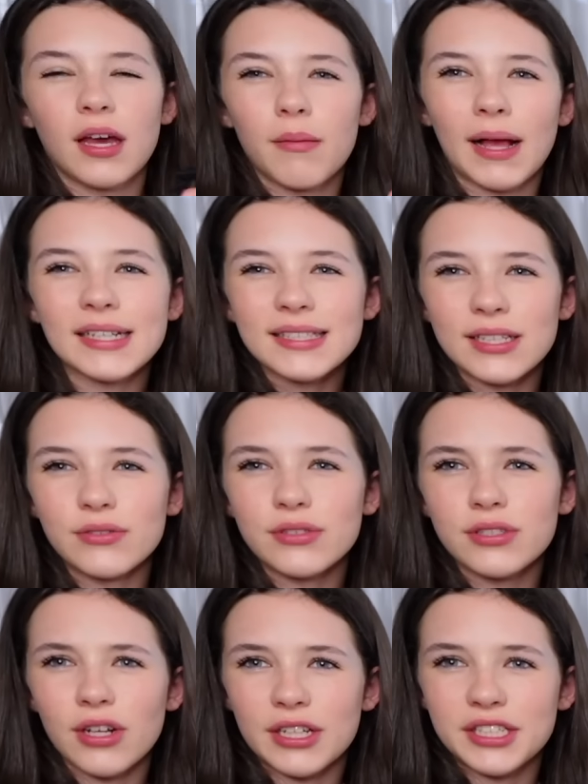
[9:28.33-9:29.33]
A black silk
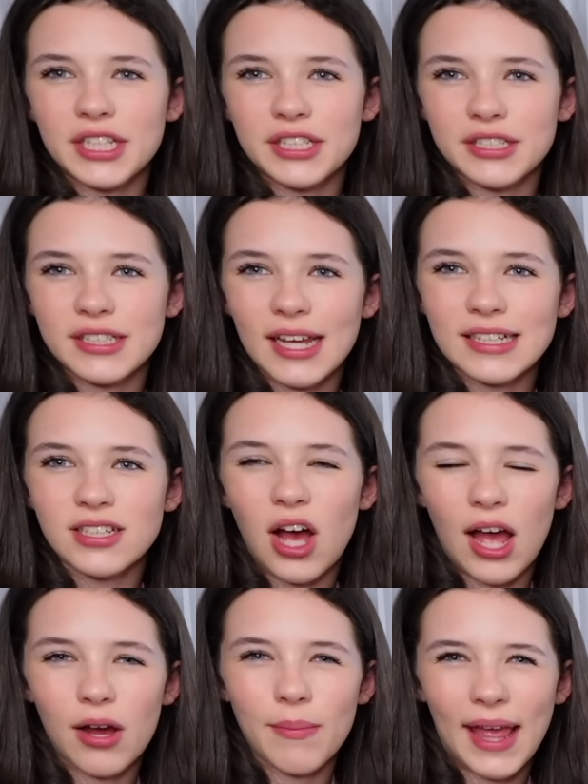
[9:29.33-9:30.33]
scrunchie just to like
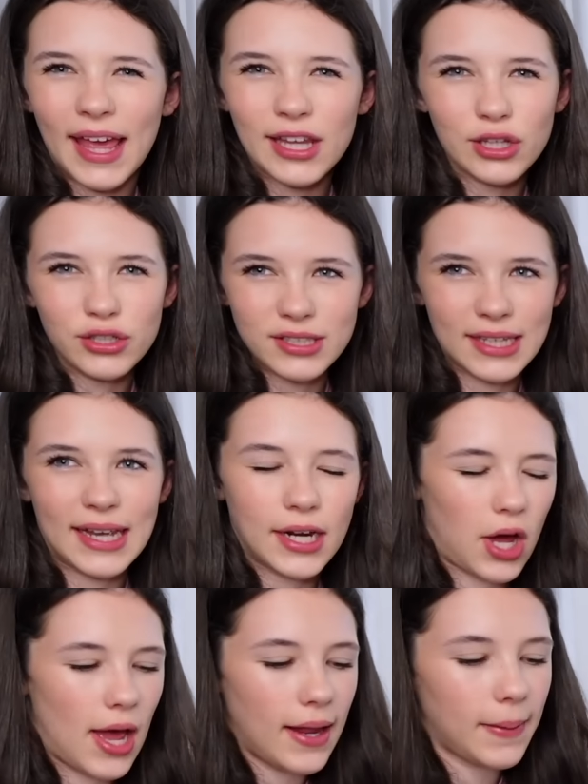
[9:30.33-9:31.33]
tie up my hair loosely at
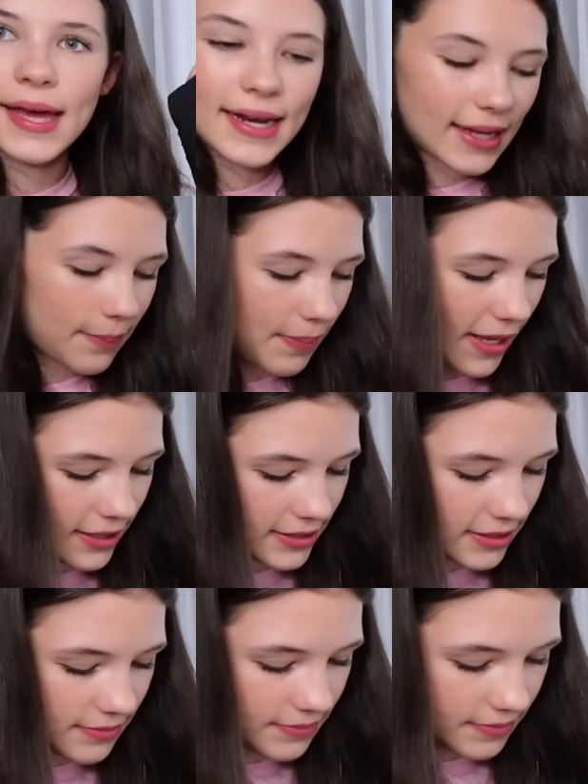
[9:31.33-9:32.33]
night and a headband.